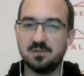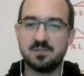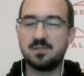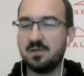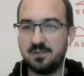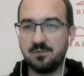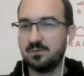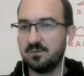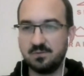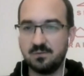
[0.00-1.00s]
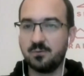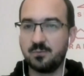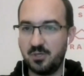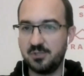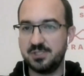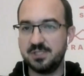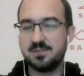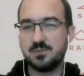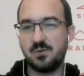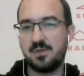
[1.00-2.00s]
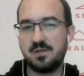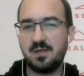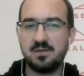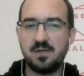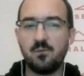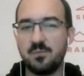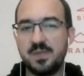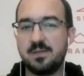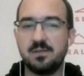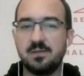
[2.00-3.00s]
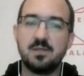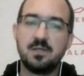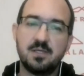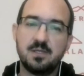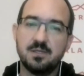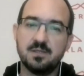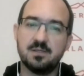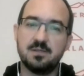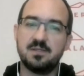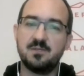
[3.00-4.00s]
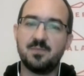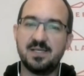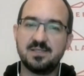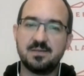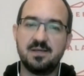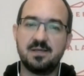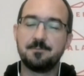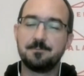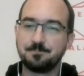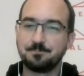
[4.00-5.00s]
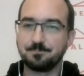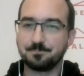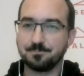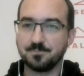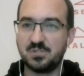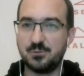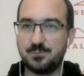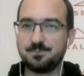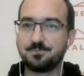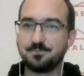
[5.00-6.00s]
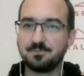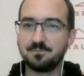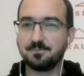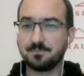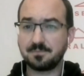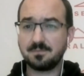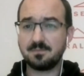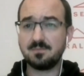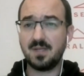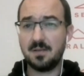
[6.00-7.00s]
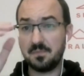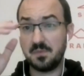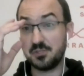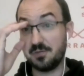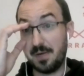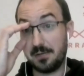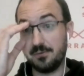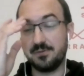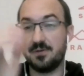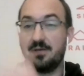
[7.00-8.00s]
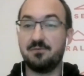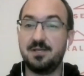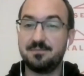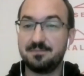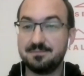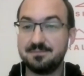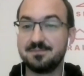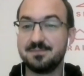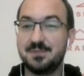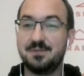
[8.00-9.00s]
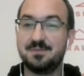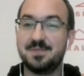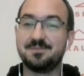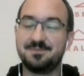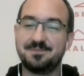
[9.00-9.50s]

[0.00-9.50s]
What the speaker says: study or project. So I think that would be the best thing to do. Not sure, Michael, you have any? Yeah.